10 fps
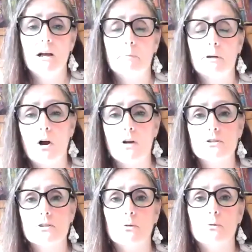but
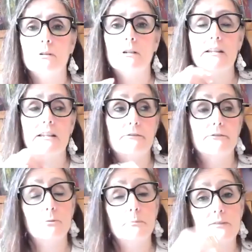also the
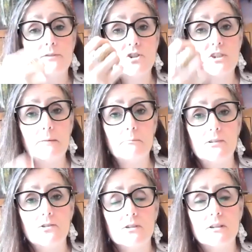affirmative
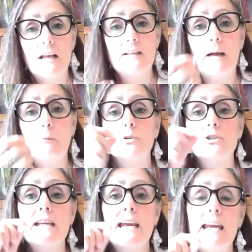statements that will
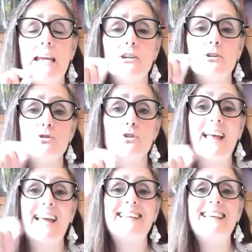take you to
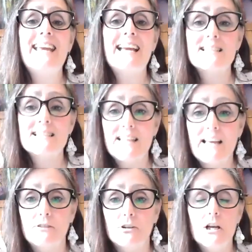that next
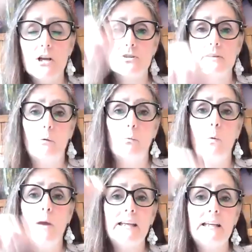level, so that
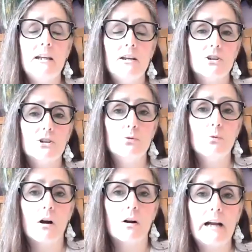when
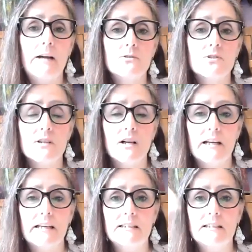you are
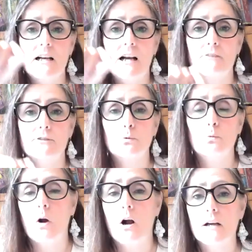outside of your
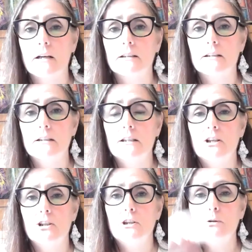walk,
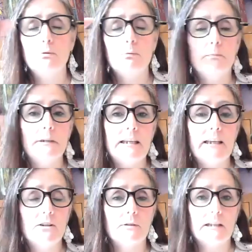you will be
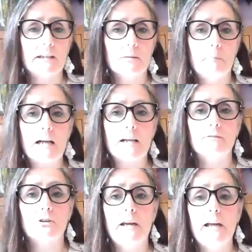hearing in the back
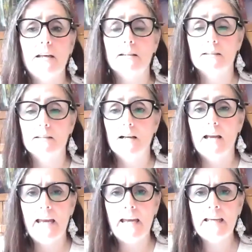of your head,
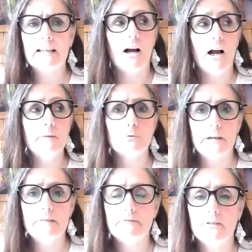hey, I'm
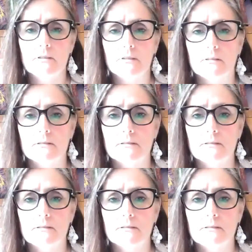grateful.